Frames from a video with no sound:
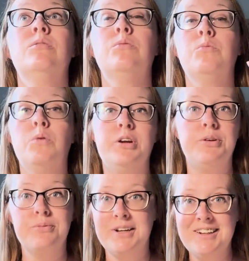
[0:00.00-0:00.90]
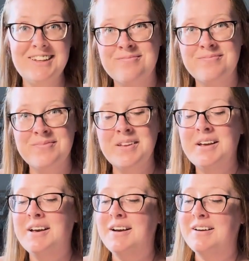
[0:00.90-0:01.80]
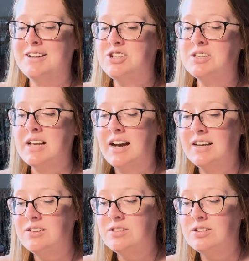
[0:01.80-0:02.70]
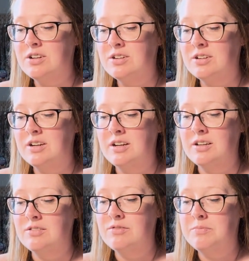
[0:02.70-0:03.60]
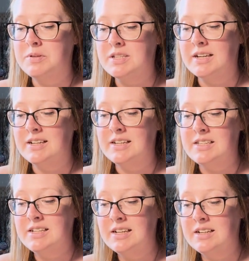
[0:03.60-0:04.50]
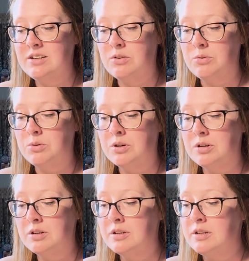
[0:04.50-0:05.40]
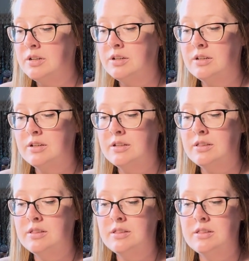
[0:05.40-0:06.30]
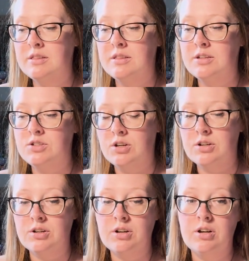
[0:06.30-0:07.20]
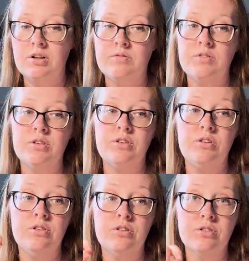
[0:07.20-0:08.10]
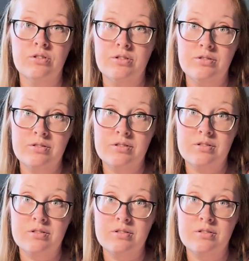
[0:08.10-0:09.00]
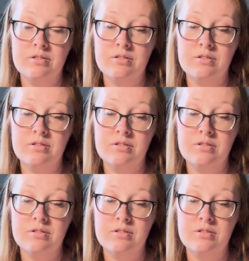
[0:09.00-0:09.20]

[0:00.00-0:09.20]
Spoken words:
what you read. All right, she's either the daughter of Poseidon and Dion or the daughter of Uranus.